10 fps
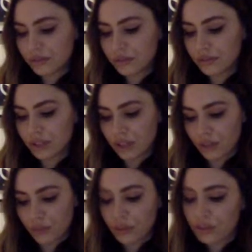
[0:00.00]

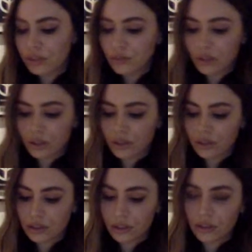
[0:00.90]
but I've
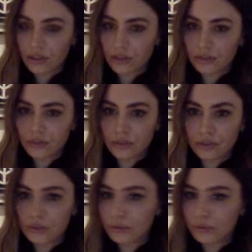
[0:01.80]
always thought of you.